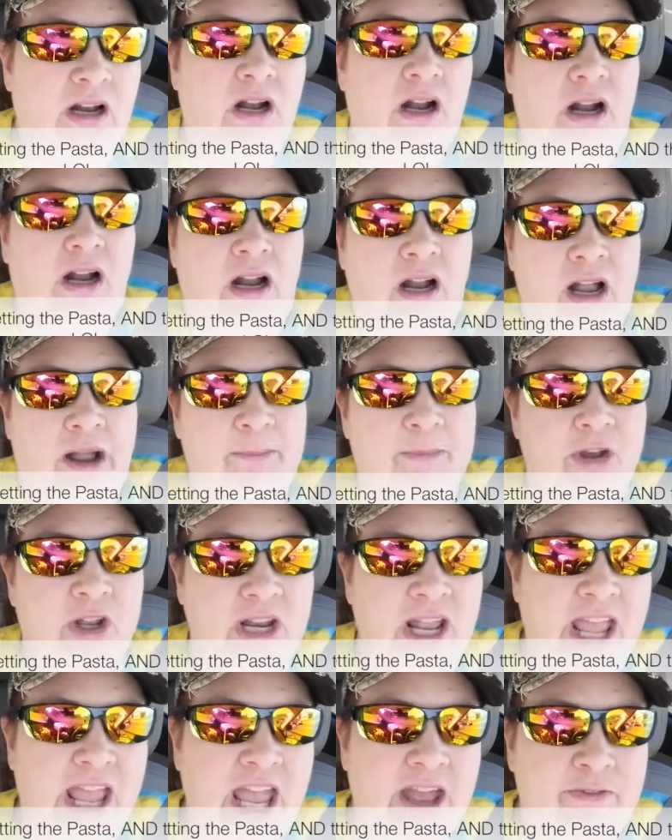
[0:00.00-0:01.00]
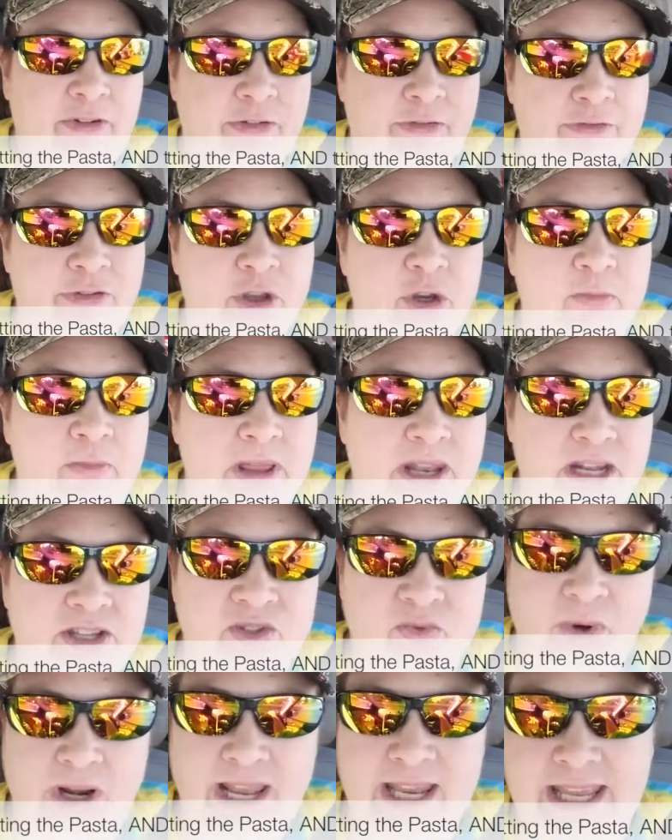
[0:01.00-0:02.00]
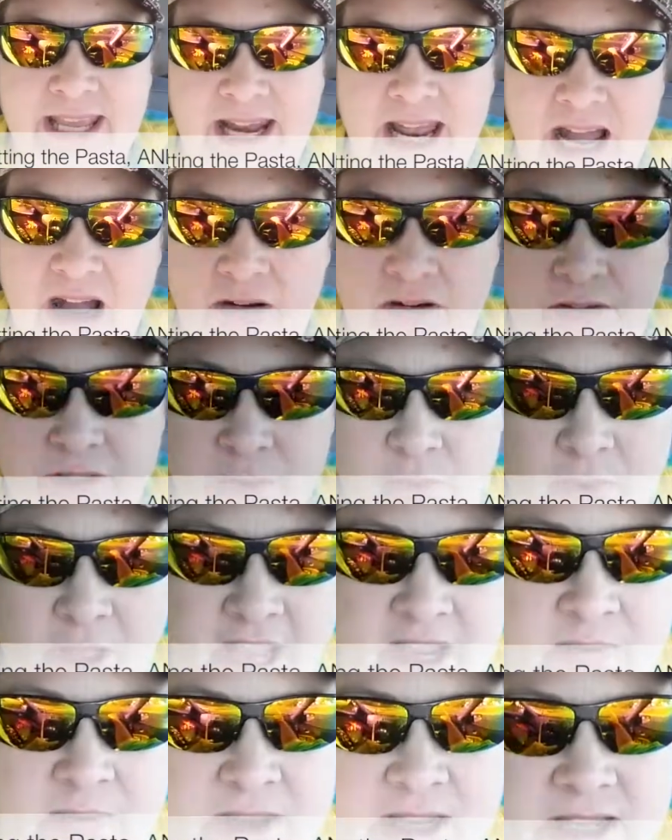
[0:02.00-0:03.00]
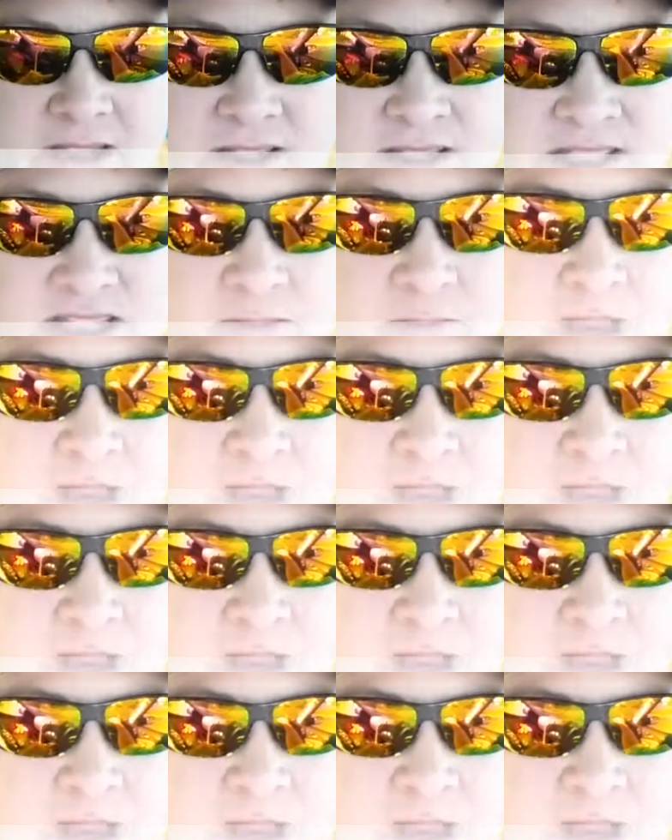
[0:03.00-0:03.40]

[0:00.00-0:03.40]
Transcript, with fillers: uh, I'm going to have a few minutes when I get out of the Wegmans